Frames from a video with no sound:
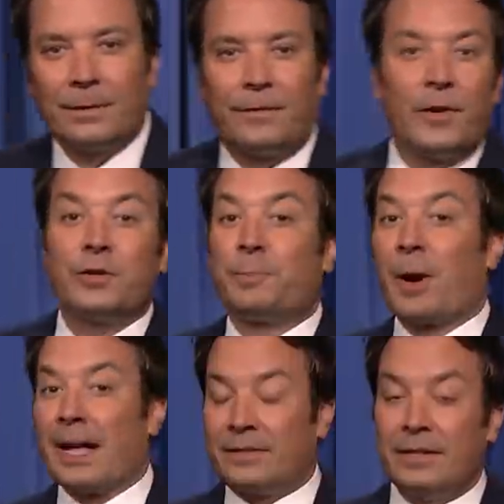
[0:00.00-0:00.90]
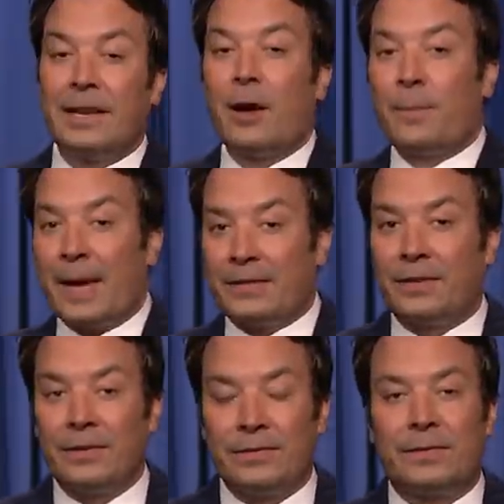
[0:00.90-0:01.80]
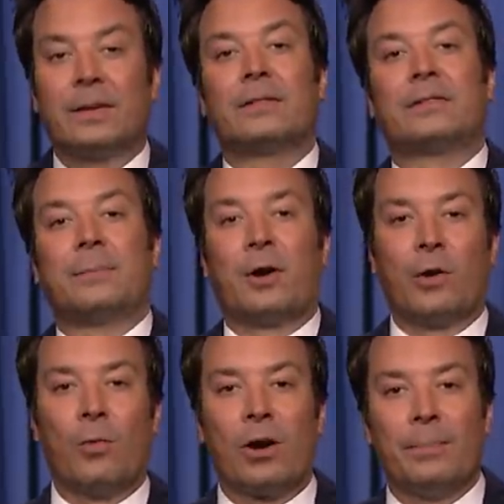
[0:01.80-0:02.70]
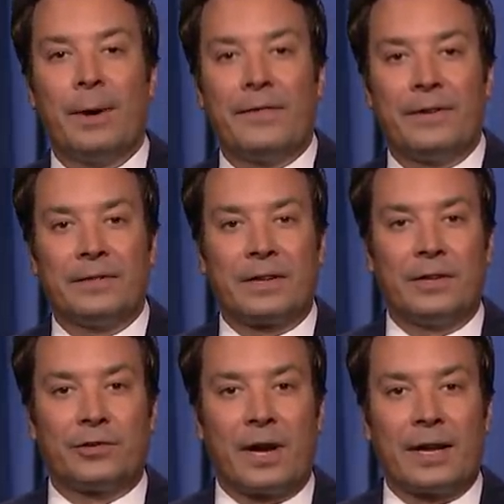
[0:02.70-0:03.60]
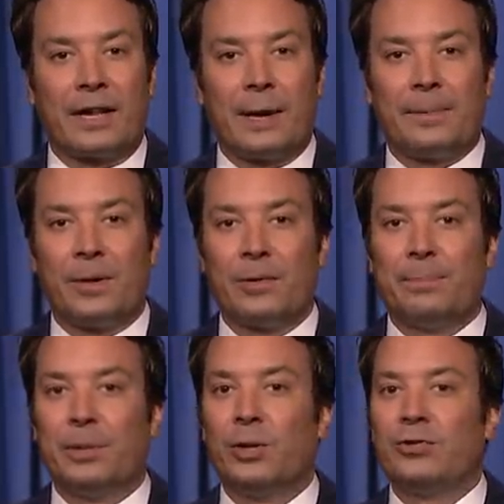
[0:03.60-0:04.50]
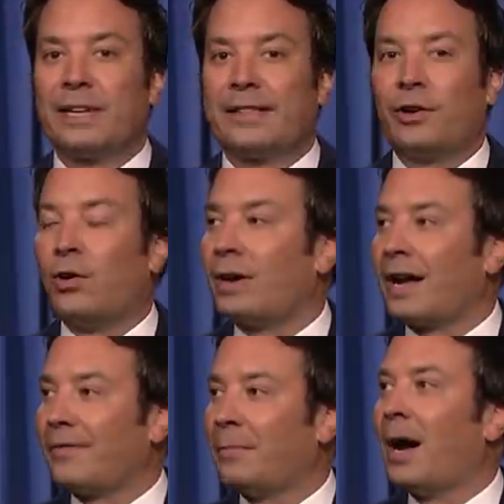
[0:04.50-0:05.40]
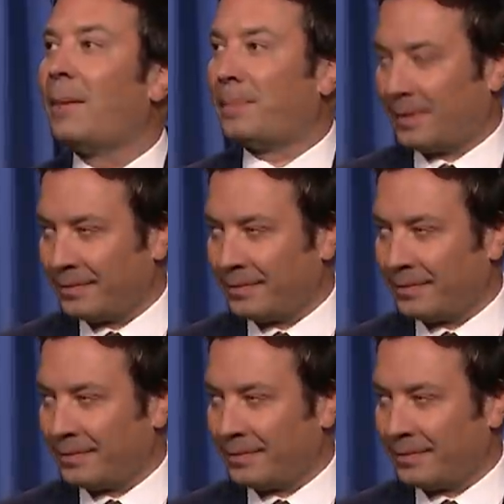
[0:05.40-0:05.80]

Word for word: First Branson, now Bezos. tomorrow, Warren Buffett is going to try to get up there with balloons like the old guy from Up.